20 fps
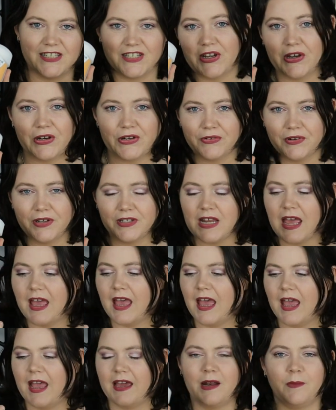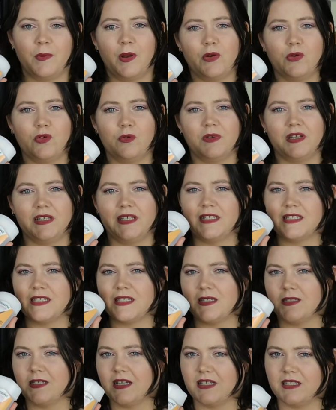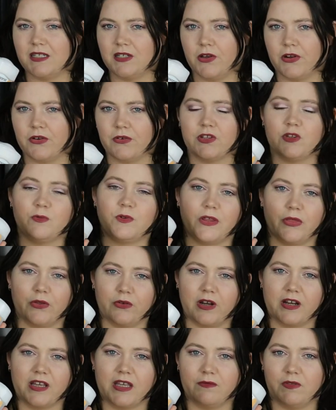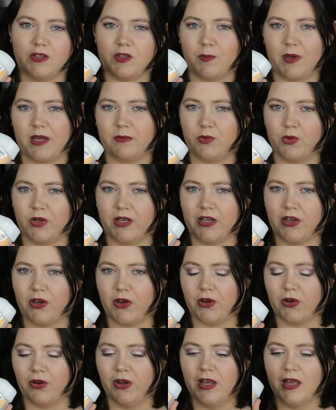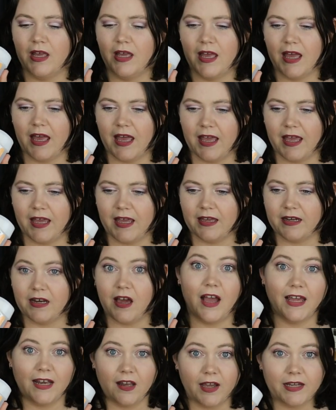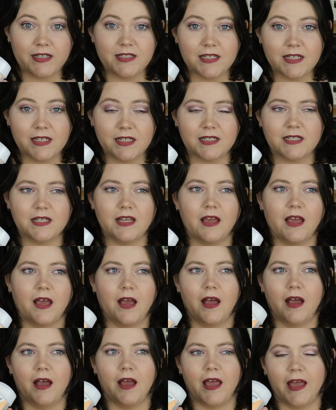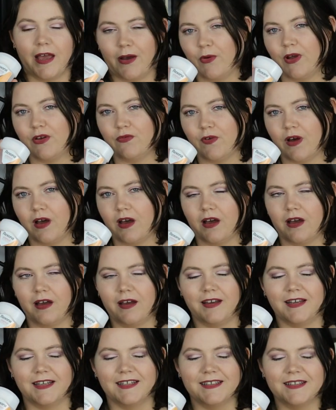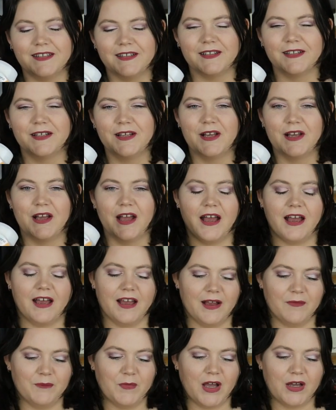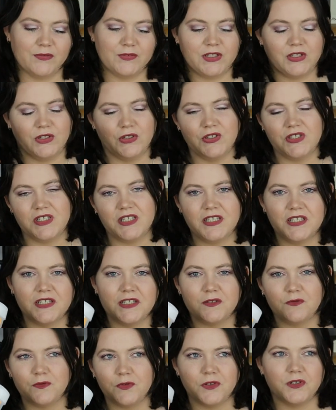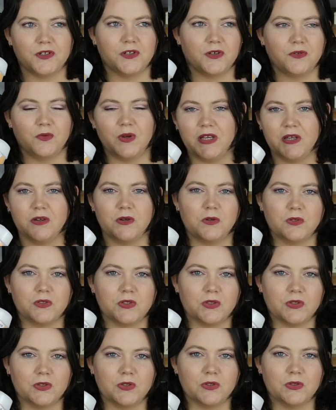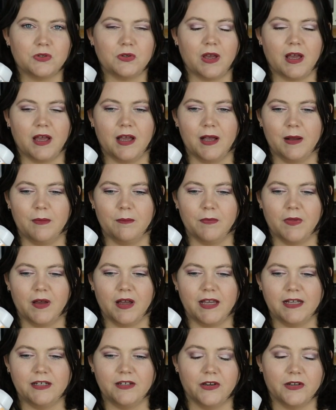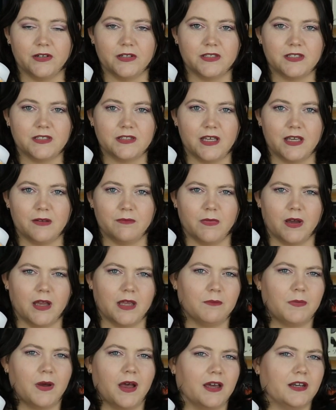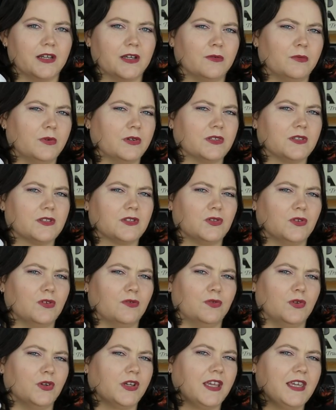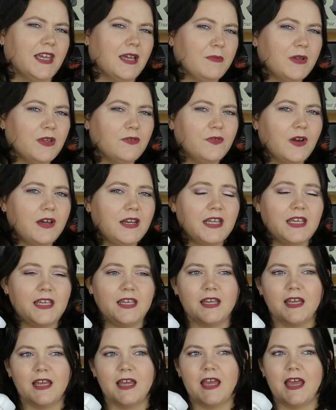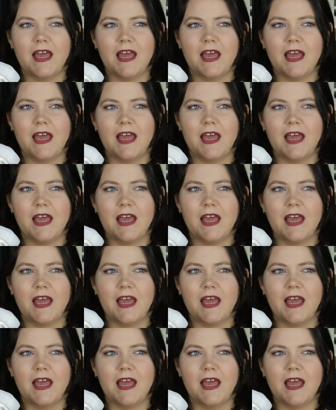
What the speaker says: deodorant. And I'm not normally into stick deodorants, but I thought I'd give this bad boy a go. And I liked it. However, after using it for a week or two, I noticed that my partner was sort of looking at me funny.